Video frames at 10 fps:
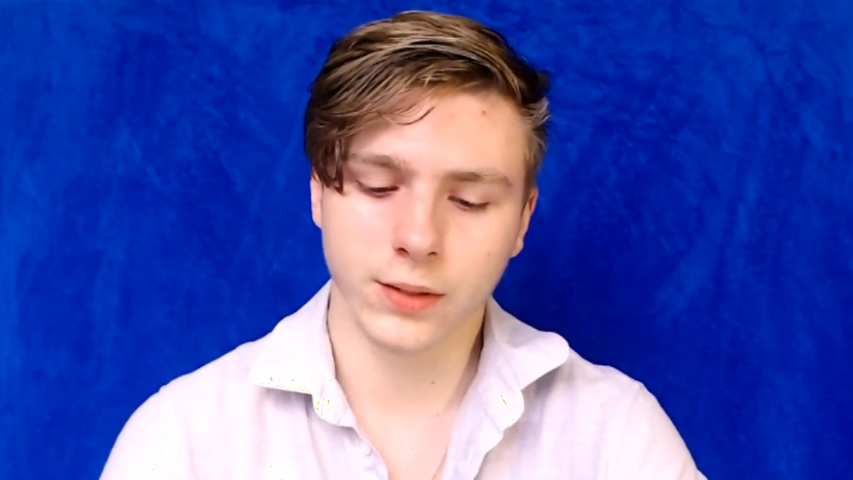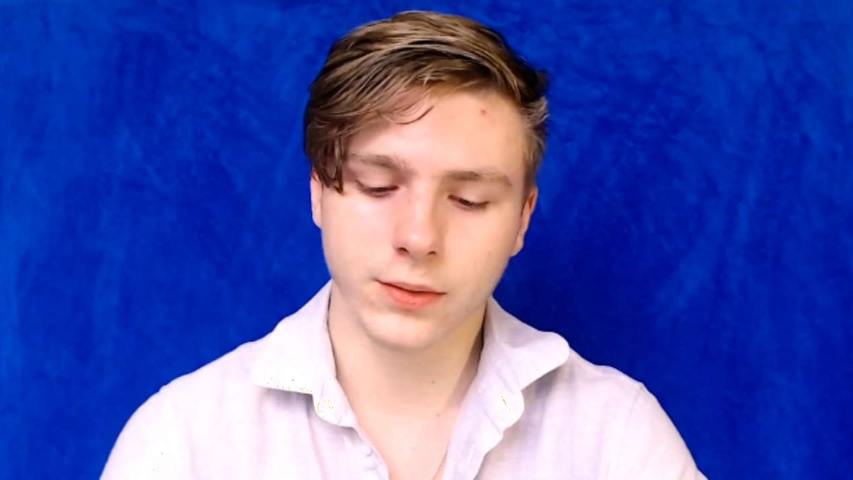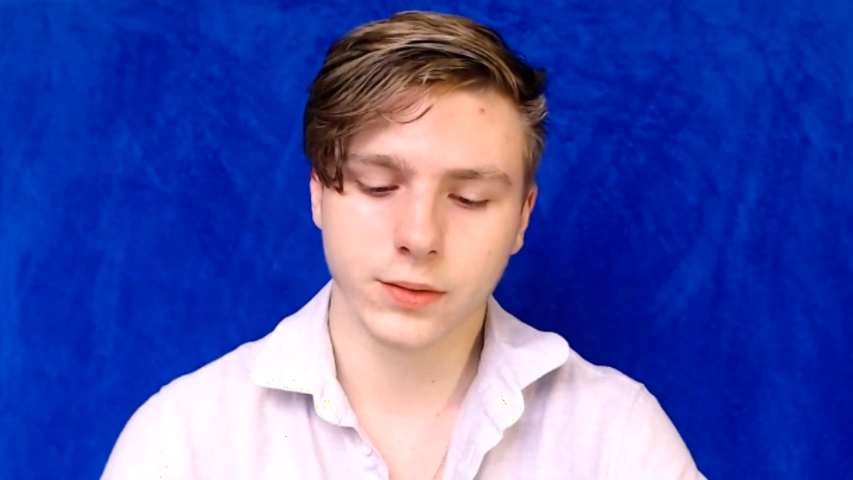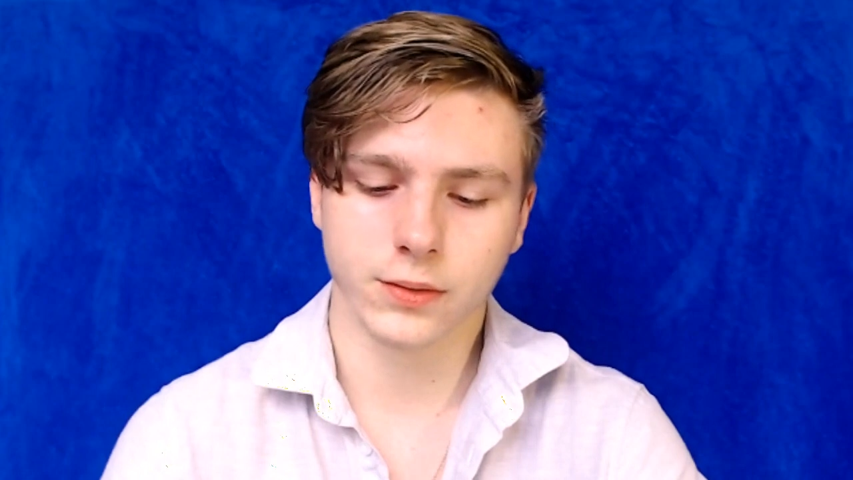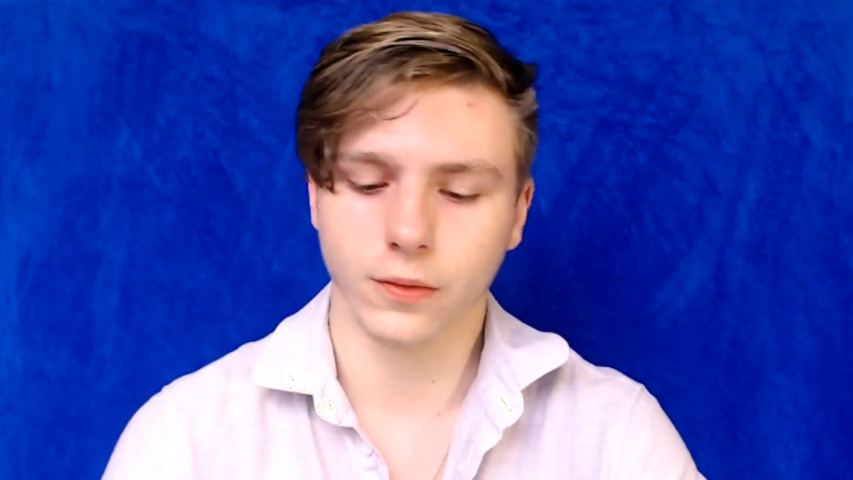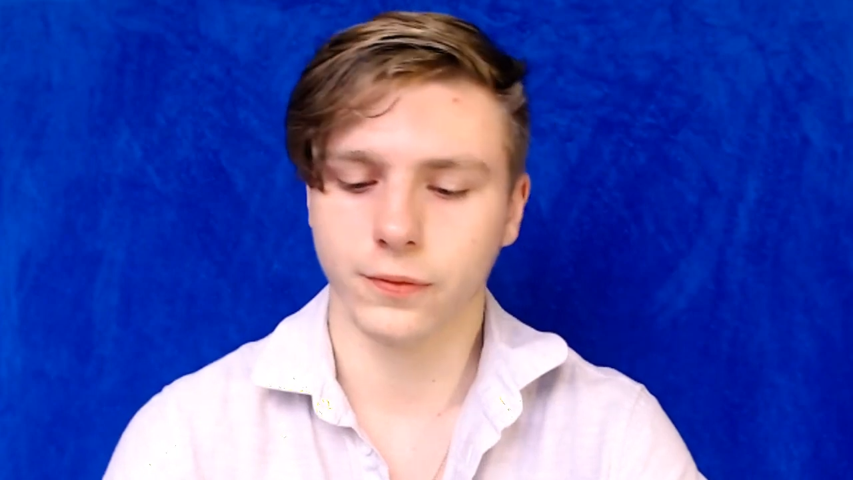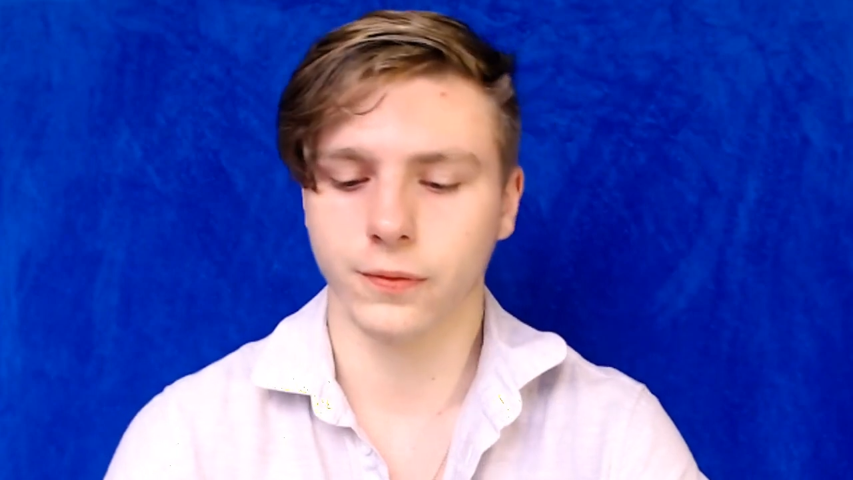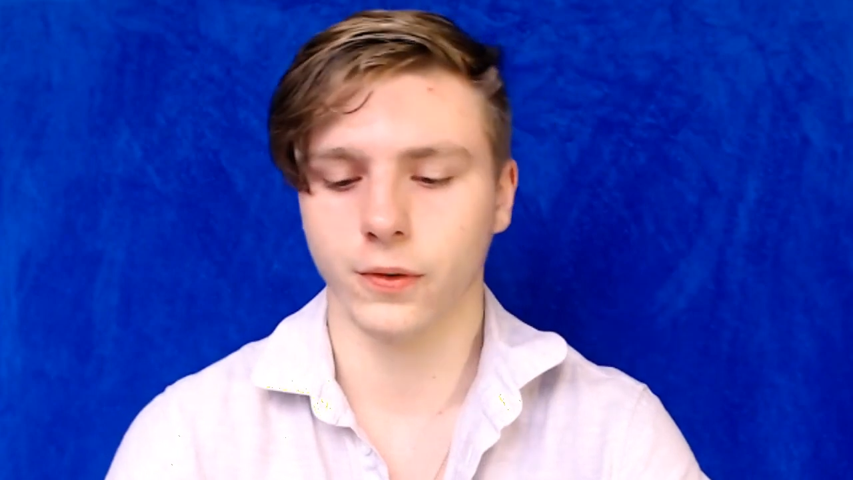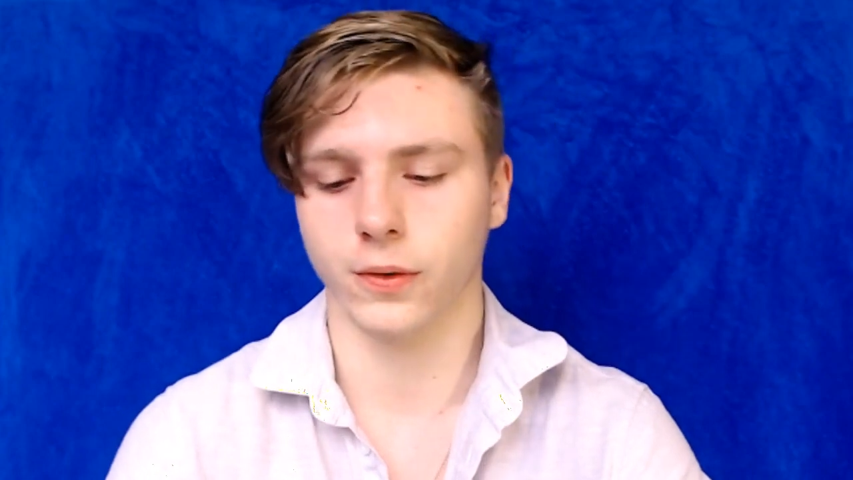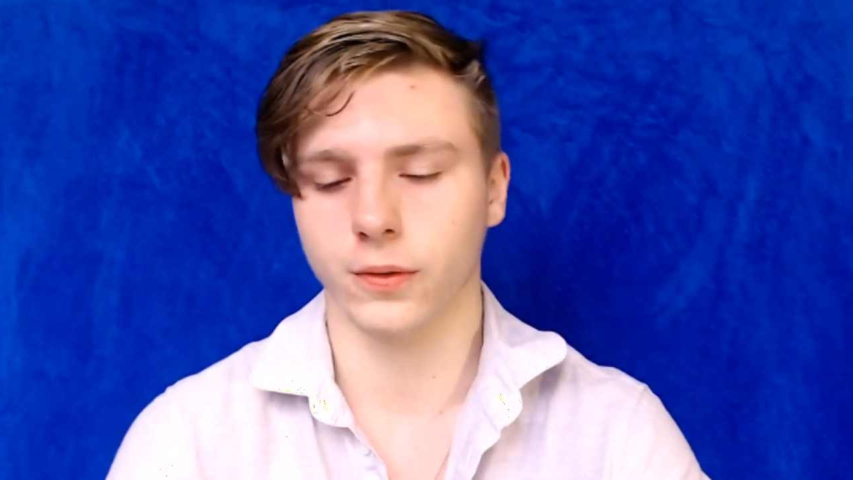So
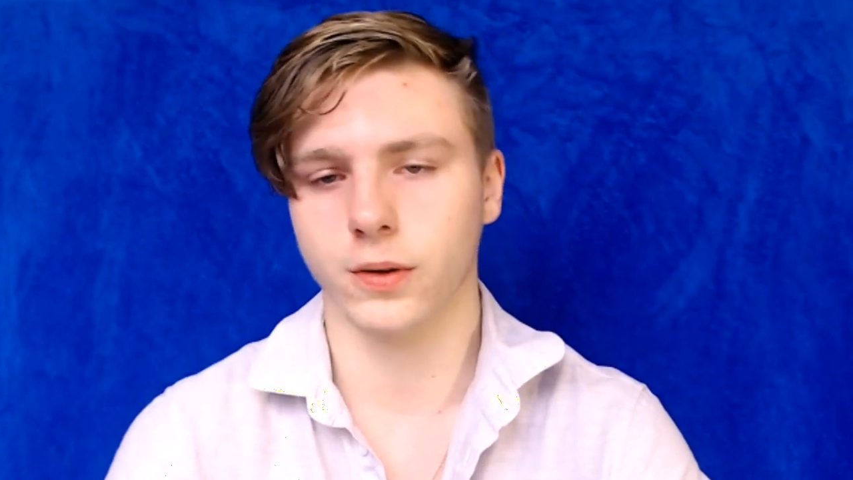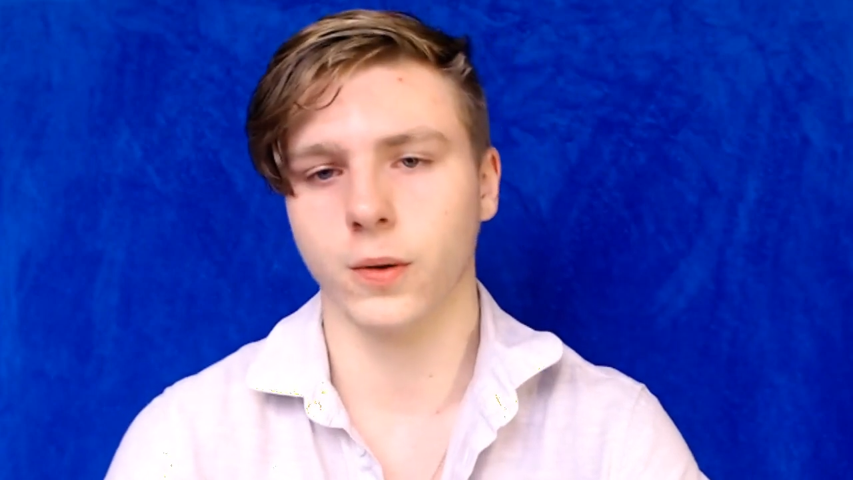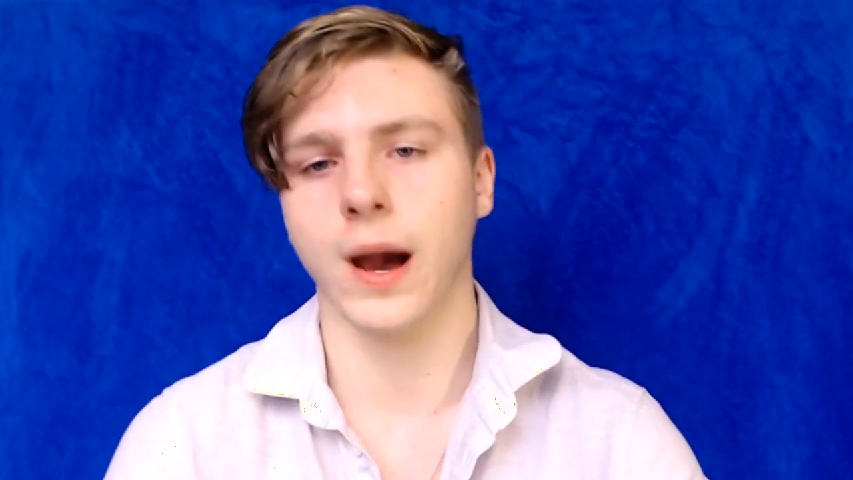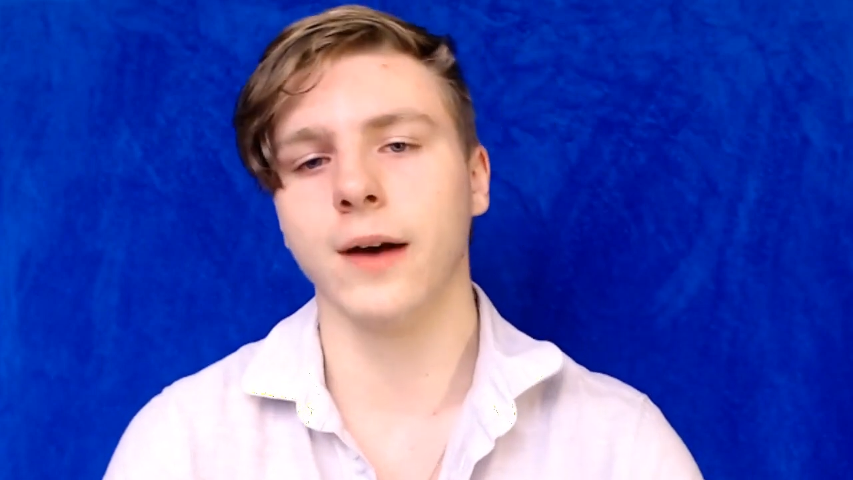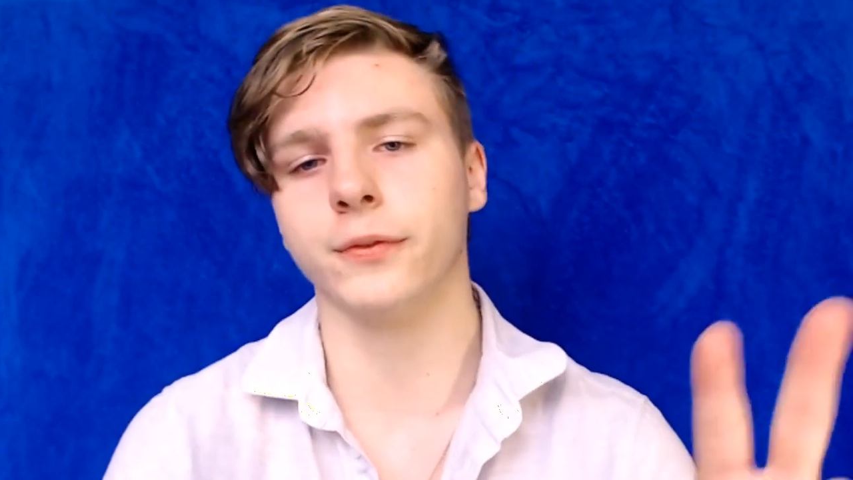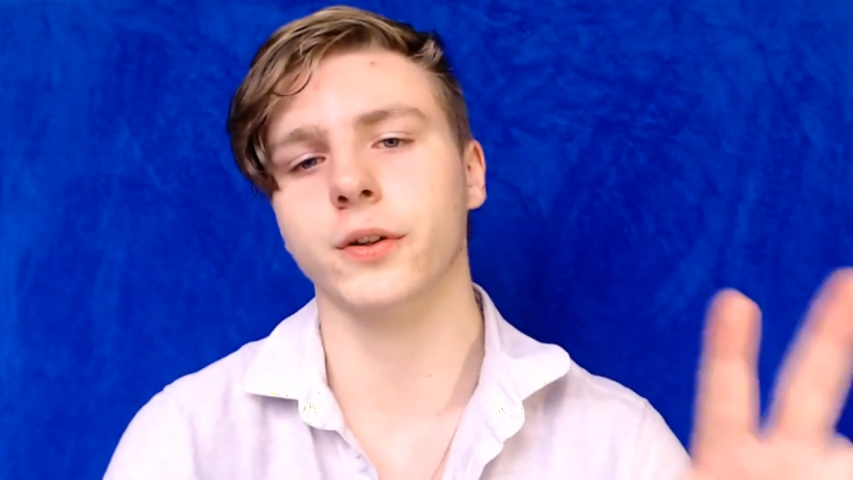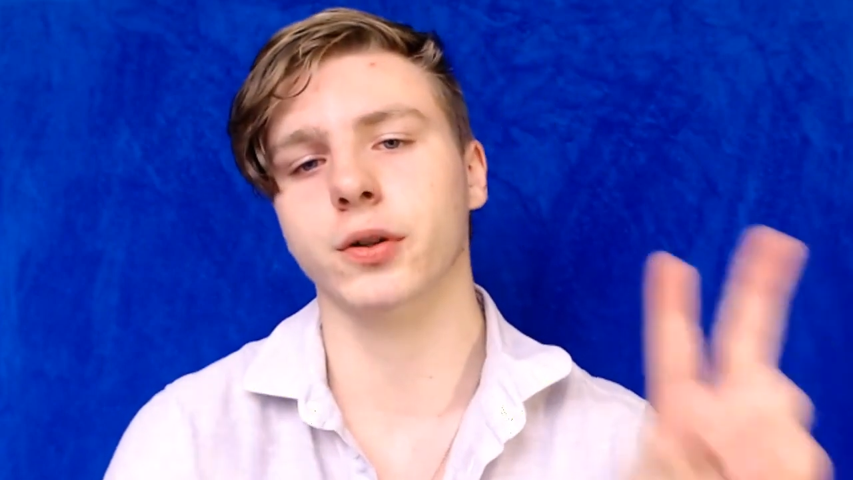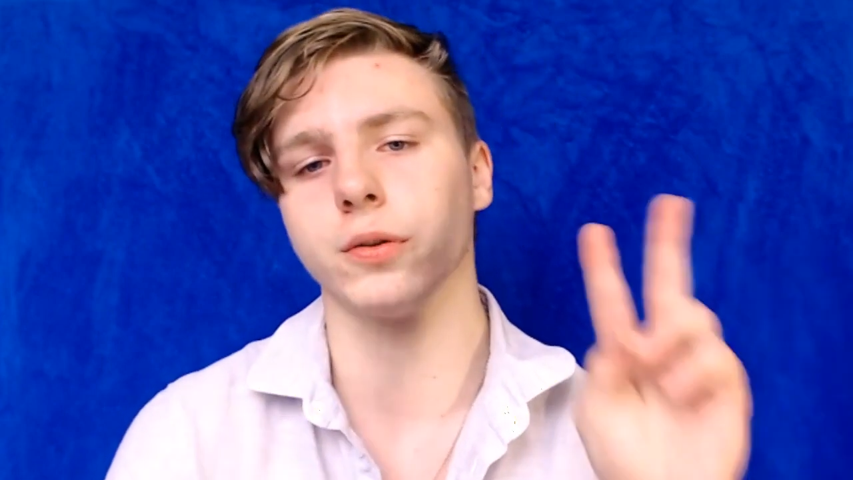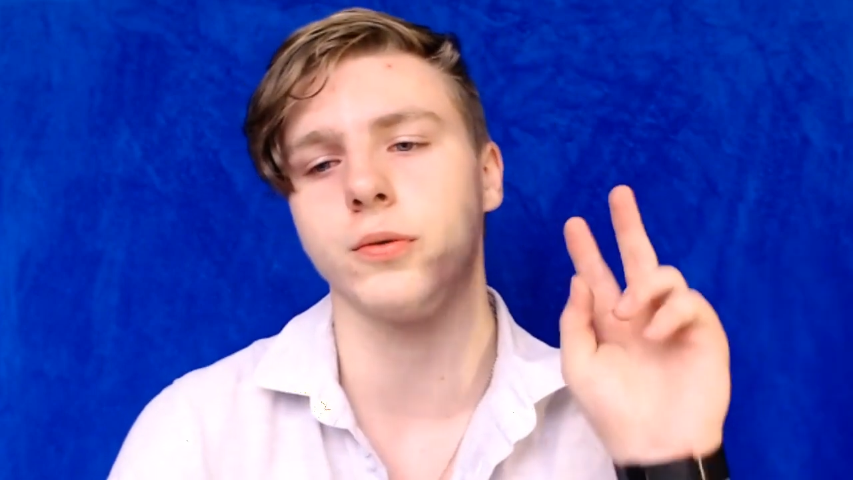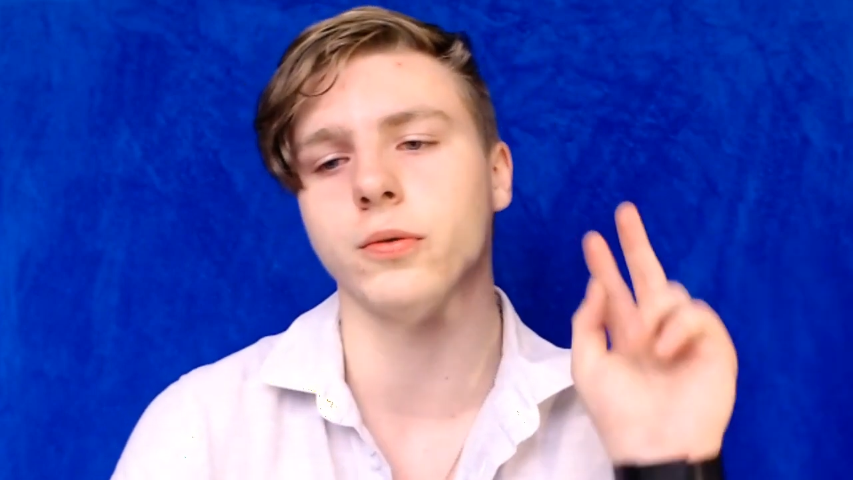you have to
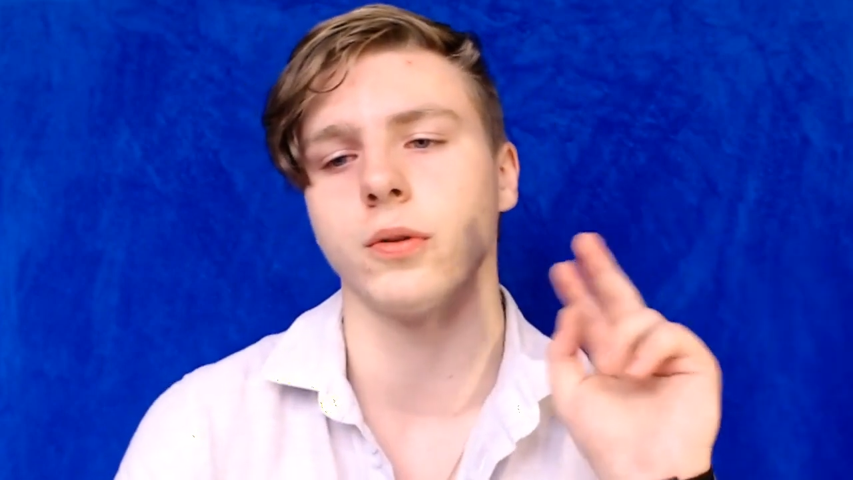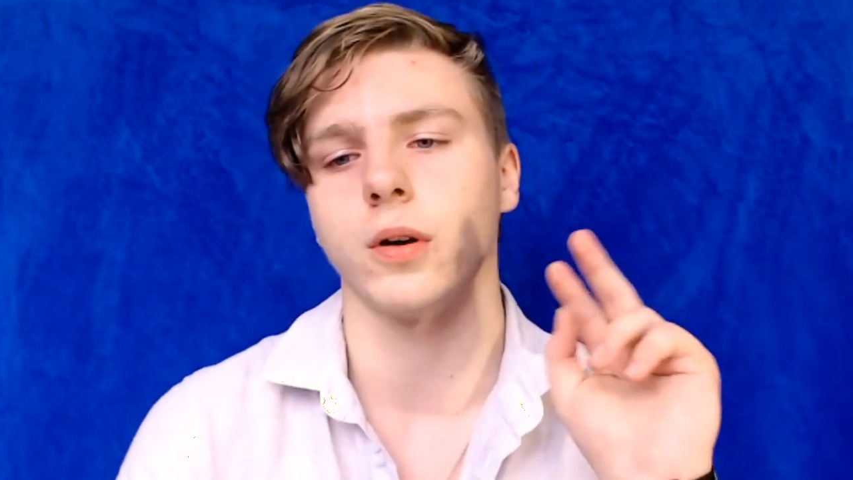do